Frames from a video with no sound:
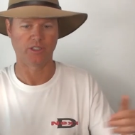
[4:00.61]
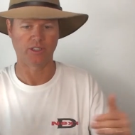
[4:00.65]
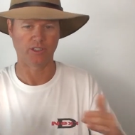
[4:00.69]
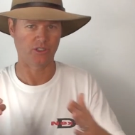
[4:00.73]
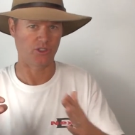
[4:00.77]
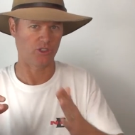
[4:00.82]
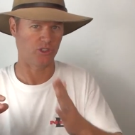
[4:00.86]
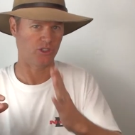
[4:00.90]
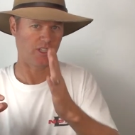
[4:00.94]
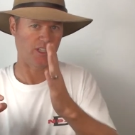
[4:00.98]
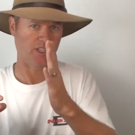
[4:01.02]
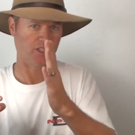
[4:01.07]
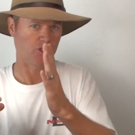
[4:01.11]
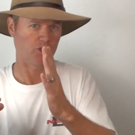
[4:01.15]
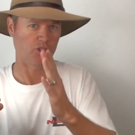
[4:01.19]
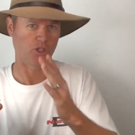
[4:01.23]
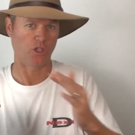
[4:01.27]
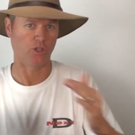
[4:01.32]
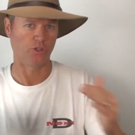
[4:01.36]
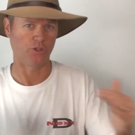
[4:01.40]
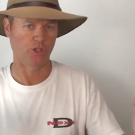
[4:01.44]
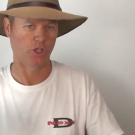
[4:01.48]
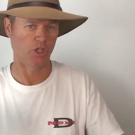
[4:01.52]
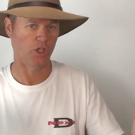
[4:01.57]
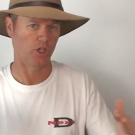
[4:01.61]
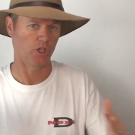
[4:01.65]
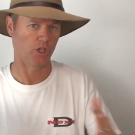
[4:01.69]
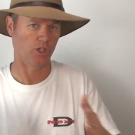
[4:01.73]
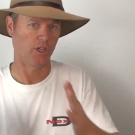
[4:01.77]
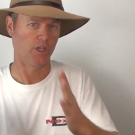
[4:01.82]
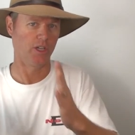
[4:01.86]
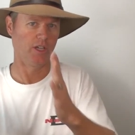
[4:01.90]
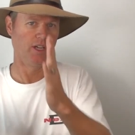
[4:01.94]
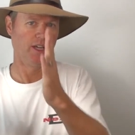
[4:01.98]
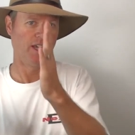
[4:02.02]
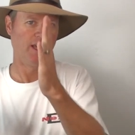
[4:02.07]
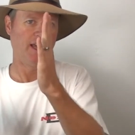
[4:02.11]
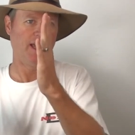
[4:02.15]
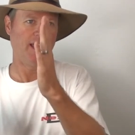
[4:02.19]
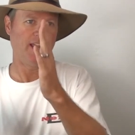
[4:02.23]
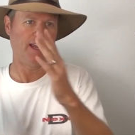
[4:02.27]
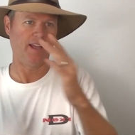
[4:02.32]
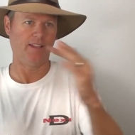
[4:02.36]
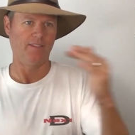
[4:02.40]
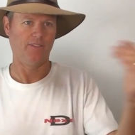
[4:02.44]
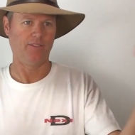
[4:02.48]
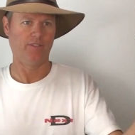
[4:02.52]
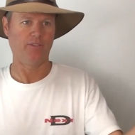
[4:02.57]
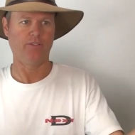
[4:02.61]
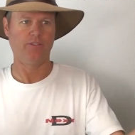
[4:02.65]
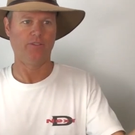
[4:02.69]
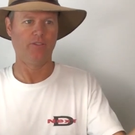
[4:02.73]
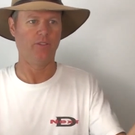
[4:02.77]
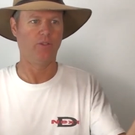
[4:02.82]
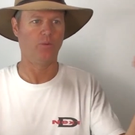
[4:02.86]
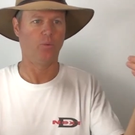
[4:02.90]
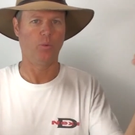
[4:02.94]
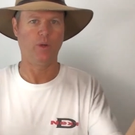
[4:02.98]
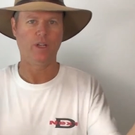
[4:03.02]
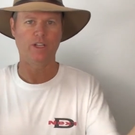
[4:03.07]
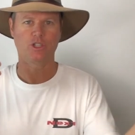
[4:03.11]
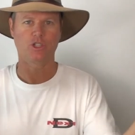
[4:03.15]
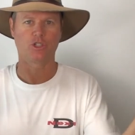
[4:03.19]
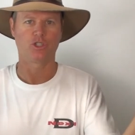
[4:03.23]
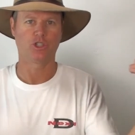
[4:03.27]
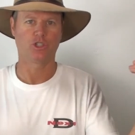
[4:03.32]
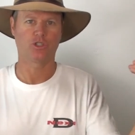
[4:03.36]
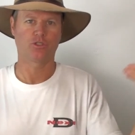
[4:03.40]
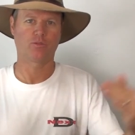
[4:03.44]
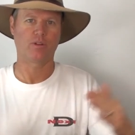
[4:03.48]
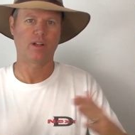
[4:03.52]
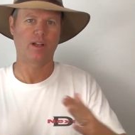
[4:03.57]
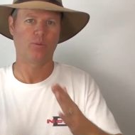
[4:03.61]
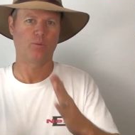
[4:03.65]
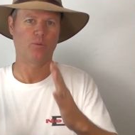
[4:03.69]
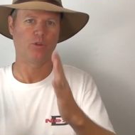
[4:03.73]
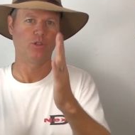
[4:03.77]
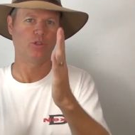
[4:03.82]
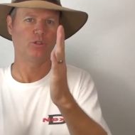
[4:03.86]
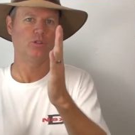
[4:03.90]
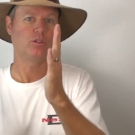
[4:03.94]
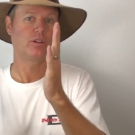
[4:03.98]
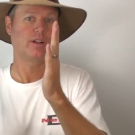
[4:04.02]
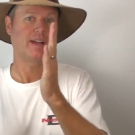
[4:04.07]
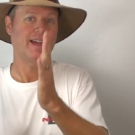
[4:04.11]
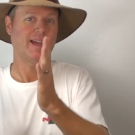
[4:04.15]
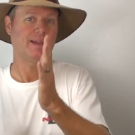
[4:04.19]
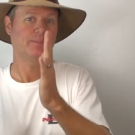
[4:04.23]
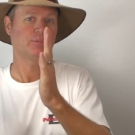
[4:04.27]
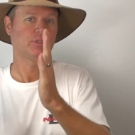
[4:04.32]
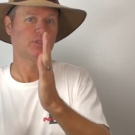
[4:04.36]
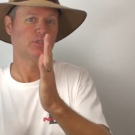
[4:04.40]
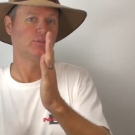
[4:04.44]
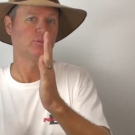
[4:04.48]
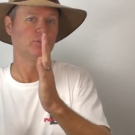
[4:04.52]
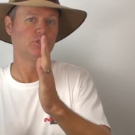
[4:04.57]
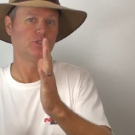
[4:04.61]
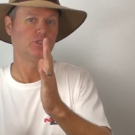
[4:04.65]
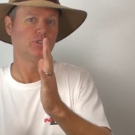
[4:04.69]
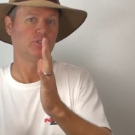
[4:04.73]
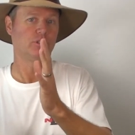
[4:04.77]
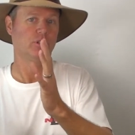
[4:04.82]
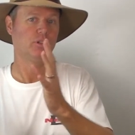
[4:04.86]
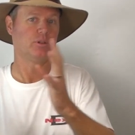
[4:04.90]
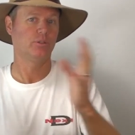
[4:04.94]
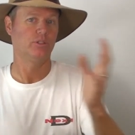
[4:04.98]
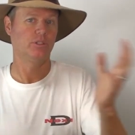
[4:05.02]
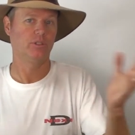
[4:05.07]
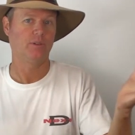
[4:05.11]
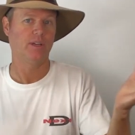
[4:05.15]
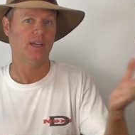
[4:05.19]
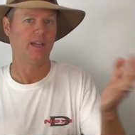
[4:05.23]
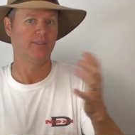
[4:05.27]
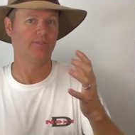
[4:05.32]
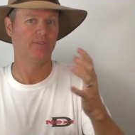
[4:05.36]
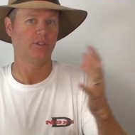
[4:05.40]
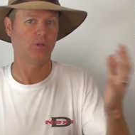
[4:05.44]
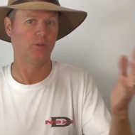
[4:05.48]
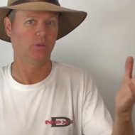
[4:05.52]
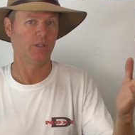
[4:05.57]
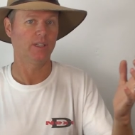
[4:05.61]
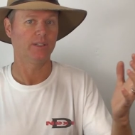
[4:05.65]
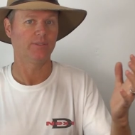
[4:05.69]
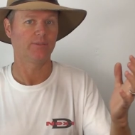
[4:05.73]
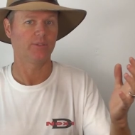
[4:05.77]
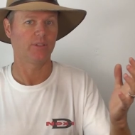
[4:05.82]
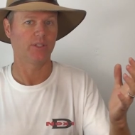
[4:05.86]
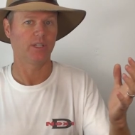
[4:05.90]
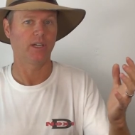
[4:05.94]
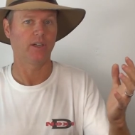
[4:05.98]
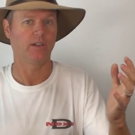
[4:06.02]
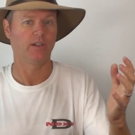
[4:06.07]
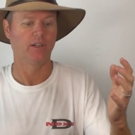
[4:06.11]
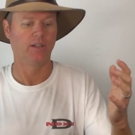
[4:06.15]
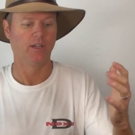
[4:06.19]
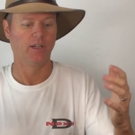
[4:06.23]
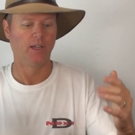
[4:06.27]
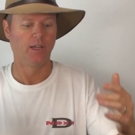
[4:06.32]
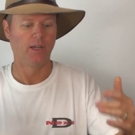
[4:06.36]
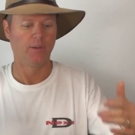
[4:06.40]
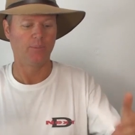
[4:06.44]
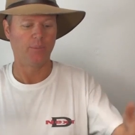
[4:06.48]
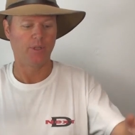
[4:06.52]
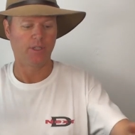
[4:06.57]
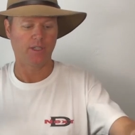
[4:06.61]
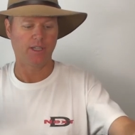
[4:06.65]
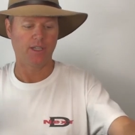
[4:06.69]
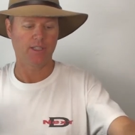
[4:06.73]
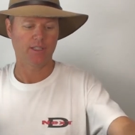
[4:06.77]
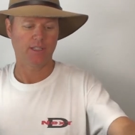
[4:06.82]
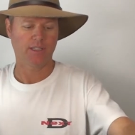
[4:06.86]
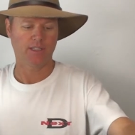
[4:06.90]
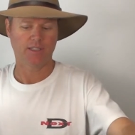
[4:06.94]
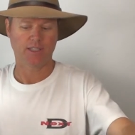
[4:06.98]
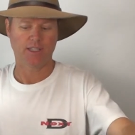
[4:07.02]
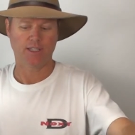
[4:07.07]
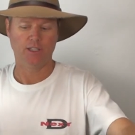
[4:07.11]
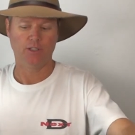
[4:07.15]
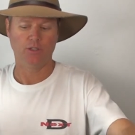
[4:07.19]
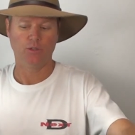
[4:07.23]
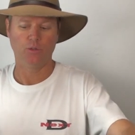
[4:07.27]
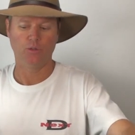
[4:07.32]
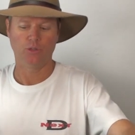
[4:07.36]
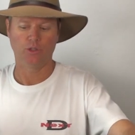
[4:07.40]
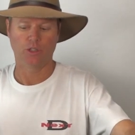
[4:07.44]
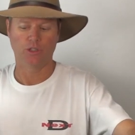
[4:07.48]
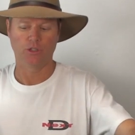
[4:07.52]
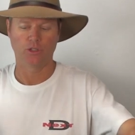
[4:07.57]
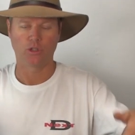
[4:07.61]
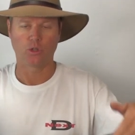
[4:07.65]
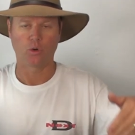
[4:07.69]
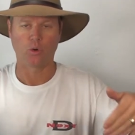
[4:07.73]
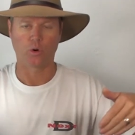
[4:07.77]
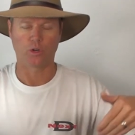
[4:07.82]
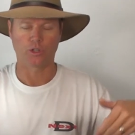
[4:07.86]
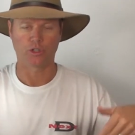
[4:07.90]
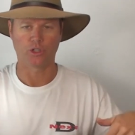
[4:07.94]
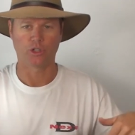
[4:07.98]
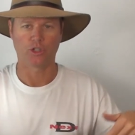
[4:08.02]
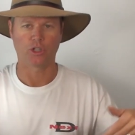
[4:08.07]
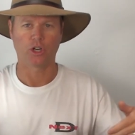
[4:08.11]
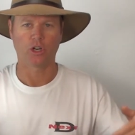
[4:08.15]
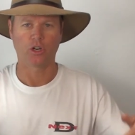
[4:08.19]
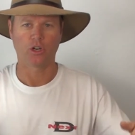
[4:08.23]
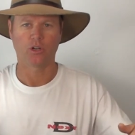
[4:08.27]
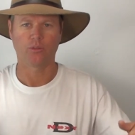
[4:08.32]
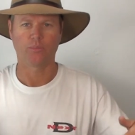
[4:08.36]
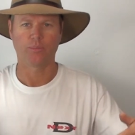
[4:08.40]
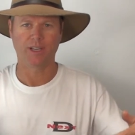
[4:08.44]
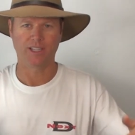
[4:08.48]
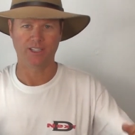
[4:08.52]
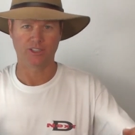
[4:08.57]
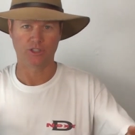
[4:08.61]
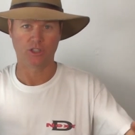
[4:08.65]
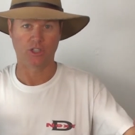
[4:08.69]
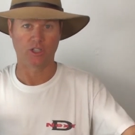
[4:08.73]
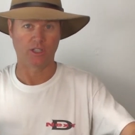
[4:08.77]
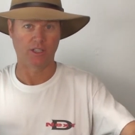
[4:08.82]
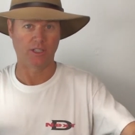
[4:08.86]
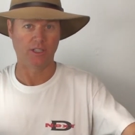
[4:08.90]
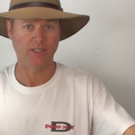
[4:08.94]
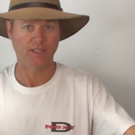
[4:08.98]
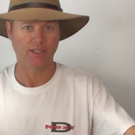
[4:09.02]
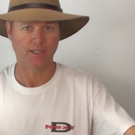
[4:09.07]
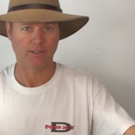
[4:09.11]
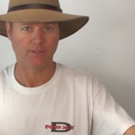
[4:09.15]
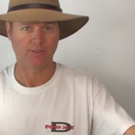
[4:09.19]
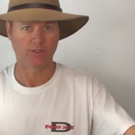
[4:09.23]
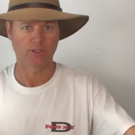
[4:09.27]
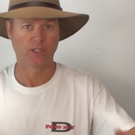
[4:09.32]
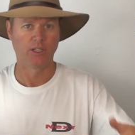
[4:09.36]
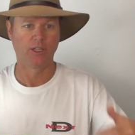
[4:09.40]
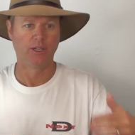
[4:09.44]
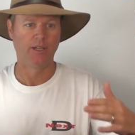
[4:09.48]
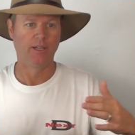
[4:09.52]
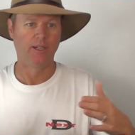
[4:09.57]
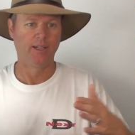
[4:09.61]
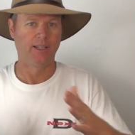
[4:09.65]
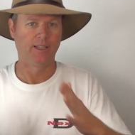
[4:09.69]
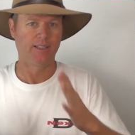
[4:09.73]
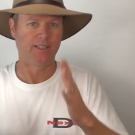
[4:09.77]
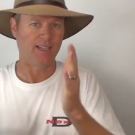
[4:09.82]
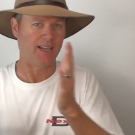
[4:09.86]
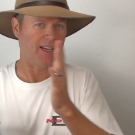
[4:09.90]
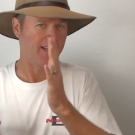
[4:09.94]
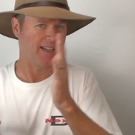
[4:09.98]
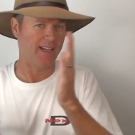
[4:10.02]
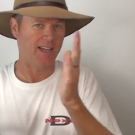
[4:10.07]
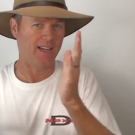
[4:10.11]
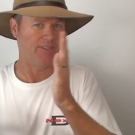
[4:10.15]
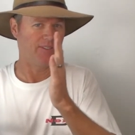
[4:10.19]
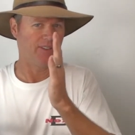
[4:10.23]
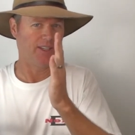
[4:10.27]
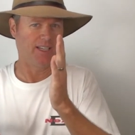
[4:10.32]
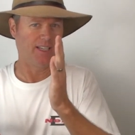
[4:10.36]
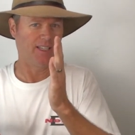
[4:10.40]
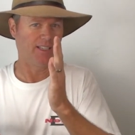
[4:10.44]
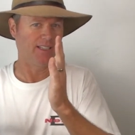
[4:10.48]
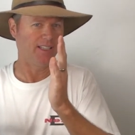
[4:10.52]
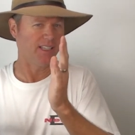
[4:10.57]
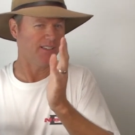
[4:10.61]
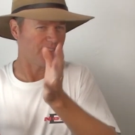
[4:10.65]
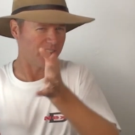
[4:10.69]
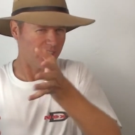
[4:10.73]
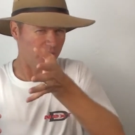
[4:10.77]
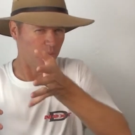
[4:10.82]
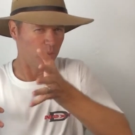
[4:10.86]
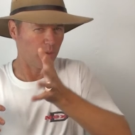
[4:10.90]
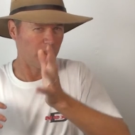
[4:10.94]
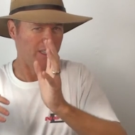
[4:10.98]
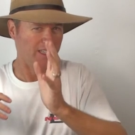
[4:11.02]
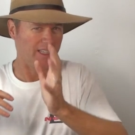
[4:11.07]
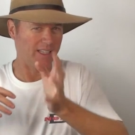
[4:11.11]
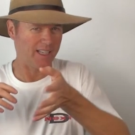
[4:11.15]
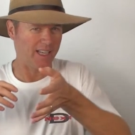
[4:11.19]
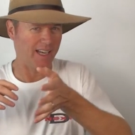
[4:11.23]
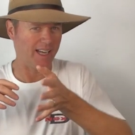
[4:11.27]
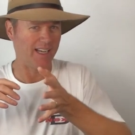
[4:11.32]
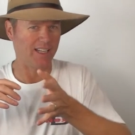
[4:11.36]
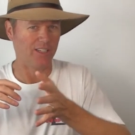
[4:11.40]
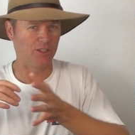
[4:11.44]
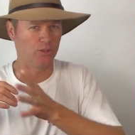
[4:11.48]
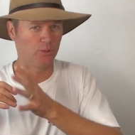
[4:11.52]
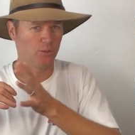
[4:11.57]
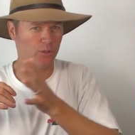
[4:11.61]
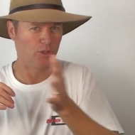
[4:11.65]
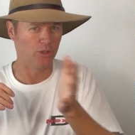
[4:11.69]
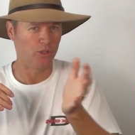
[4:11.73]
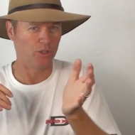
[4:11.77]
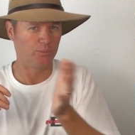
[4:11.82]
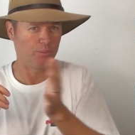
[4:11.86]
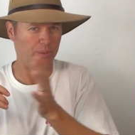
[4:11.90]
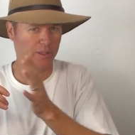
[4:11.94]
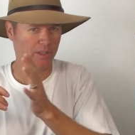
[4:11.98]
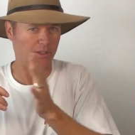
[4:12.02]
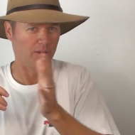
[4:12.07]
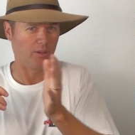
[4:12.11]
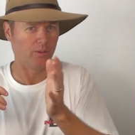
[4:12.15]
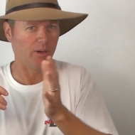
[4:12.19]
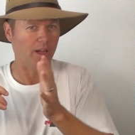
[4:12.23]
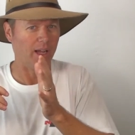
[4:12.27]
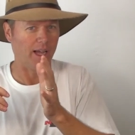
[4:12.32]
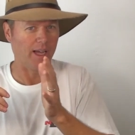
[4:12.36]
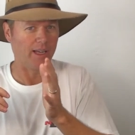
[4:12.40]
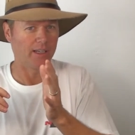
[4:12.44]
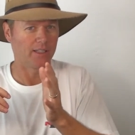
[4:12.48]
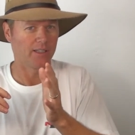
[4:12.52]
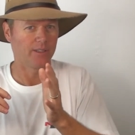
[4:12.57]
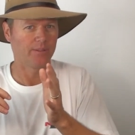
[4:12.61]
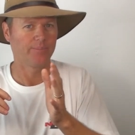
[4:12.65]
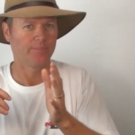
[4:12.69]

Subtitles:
let's just say a stall turn, and the wind's just right where you go to absolute zero and you have no lift there. Because it's using torque to turn based on lift, not having any lift, it really can't do a good pirouette.